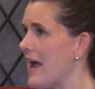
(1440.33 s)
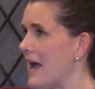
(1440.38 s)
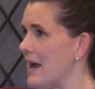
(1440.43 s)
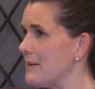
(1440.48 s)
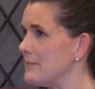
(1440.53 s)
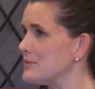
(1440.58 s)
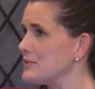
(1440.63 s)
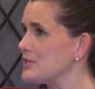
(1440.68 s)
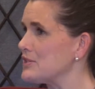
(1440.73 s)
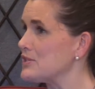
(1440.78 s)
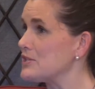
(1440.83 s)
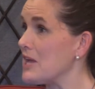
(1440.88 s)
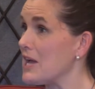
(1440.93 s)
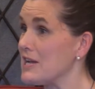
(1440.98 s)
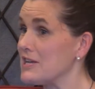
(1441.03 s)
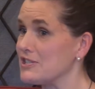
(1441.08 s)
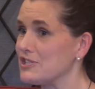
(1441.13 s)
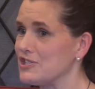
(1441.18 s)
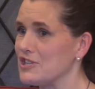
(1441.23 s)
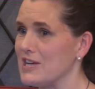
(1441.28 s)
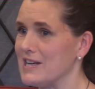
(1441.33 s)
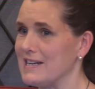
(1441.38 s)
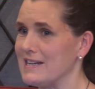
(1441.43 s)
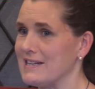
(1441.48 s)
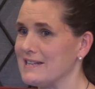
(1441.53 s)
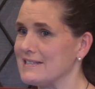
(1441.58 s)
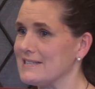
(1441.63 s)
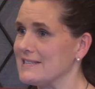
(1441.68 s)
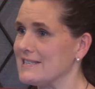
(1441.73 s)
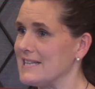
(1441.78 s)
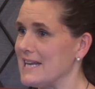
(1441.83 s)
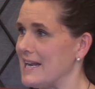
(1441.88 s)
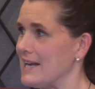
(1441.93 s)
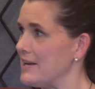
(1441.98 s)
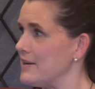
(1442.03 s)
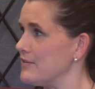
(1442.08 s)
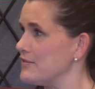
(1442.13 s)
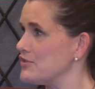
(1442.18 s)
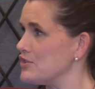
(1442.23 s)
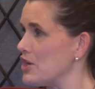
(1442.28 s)
I was such in a
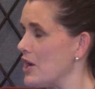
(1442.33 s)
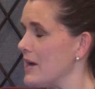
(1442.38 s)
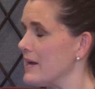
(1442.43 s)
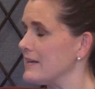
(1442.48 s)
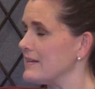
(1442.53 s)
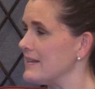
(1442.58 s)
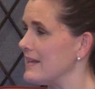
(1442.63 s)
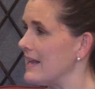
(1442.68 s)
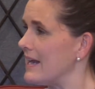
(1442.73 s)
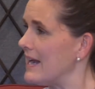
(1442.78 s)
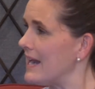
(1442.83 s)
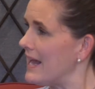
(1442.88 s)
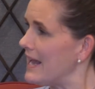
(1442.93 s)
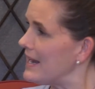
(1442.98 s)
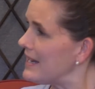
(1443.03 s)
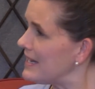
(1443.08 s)
state of shock that I